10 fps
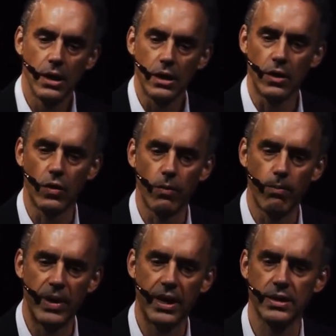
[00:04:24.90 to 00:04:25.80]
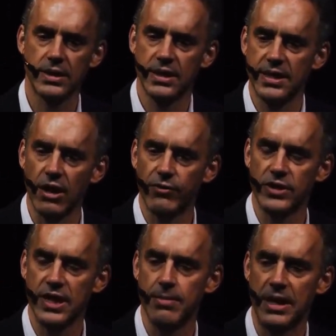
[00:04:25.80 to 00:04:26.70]
you know, because the
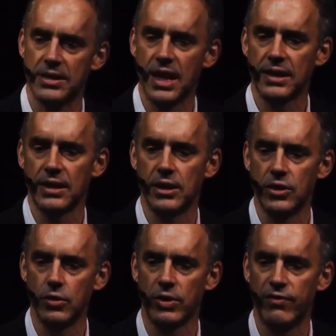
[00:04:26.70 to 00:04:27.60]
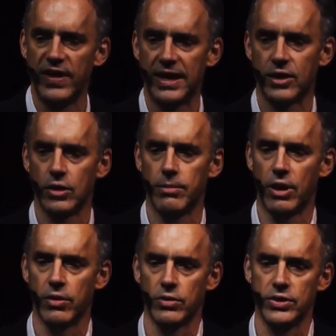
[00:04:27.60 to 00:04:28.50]
self-esteem has nothing to do with feeling good
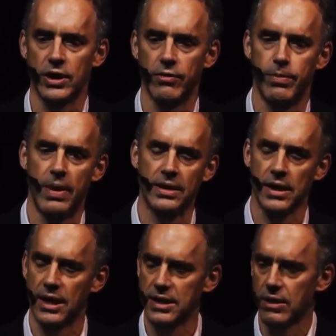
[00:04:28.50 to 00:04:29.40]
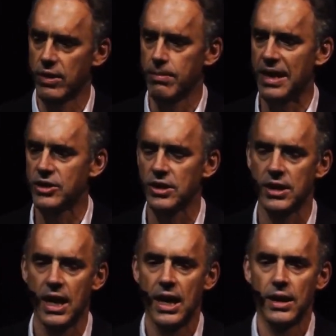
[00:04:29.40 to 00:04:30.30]
about yourself. As I already
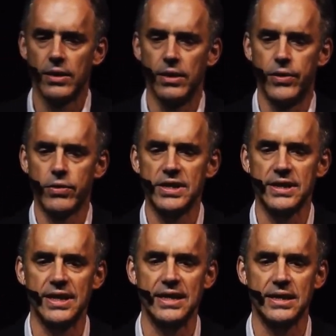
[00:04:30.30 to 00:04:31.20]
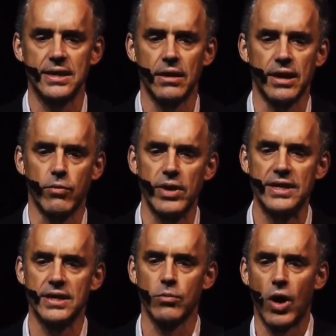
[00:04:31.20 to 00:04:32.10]
mentioned, there isn't necessarily a
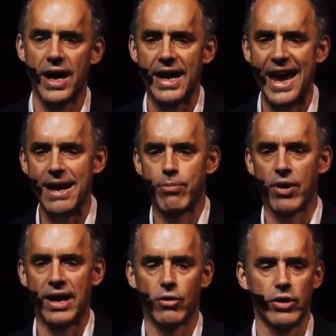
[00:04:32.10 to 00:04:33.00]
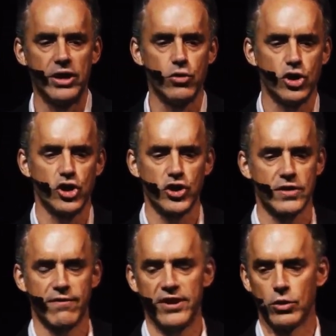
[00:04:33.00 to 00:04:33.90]
reason why a priori you should
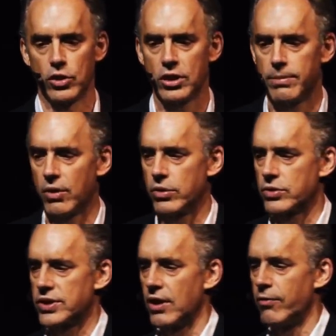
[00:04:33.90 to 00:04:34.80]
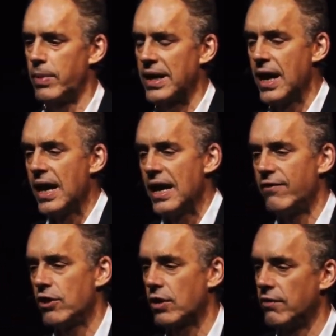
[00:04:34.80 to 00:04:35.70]
just feel good about yourself, but
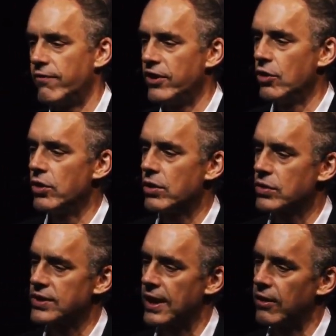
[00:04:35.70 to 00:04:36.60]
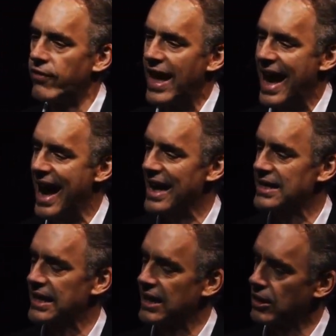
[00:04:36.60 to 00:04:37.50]
if you can view yourself
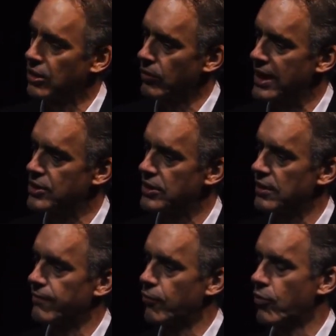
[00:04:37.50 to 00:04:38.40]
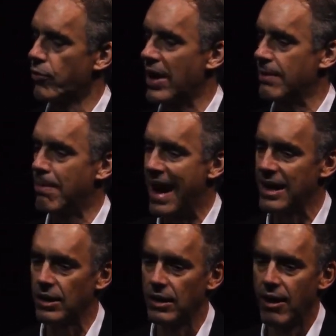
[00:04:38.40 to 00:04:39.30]
acting in a courageous and forthright
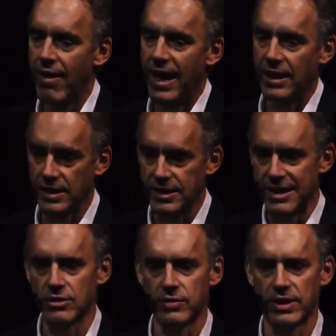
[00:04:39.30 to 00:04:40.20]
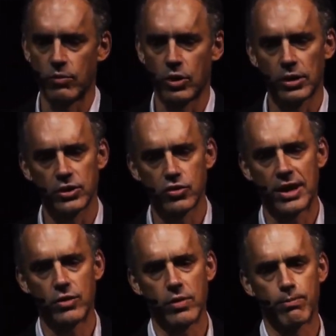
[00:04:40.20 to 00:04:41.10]
manner and encountering the world and
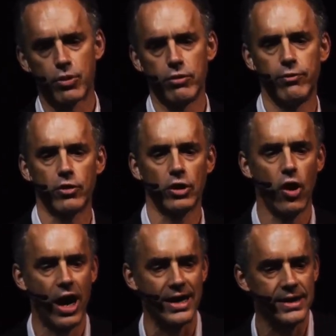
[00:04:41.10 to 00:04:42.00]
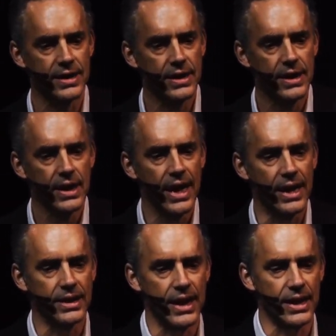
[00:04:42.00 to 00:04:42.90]
trying to improve your lot
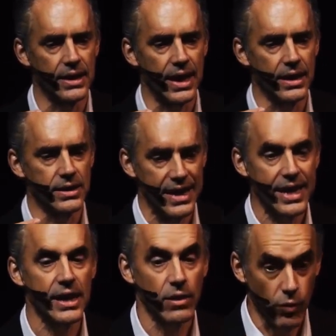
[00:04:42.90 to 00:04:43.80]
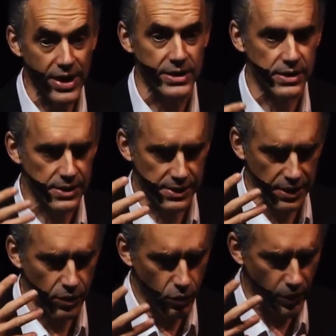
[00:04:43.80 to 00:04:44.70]
and taking risks,
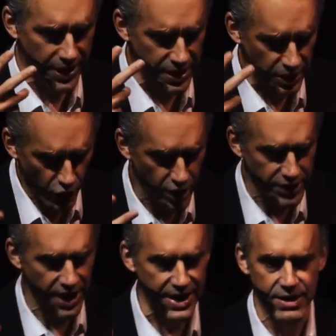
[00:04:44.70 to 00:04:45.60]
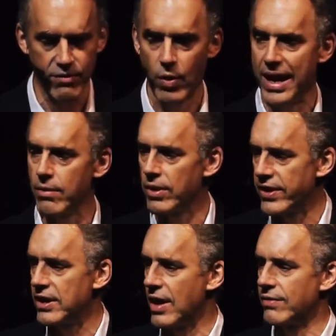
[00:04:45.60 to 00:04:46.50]
you know, in a non-naive way, well,
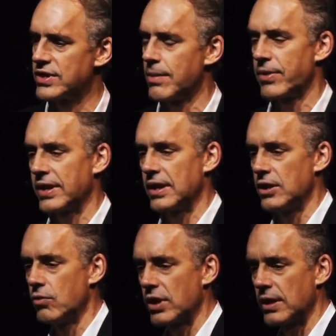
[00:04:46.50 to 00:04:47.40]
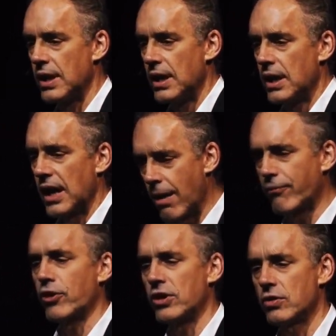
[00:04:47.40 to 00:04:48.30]
then you have something that you can
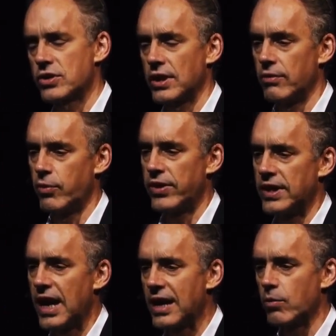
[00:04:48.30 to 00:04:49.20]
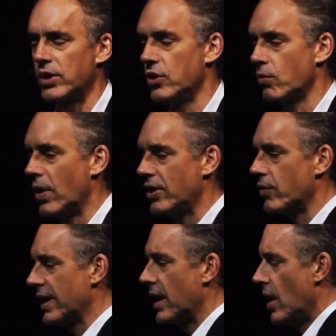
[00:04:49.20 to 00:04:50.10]
comfort yourself with at night when you're
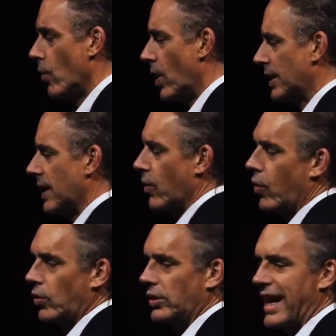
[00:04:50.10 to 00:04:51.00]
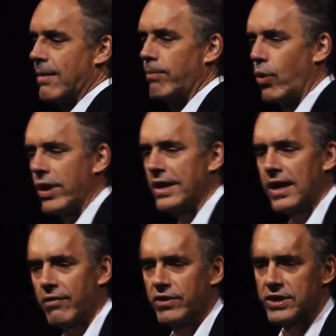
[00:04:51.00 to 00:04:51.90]
wondering what the whole damn point
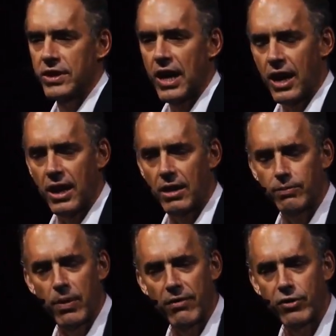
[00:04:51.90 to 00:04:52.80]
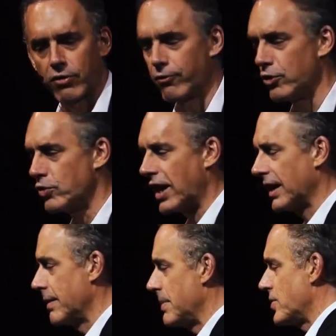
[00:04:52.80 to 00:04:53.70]
of is of your futile and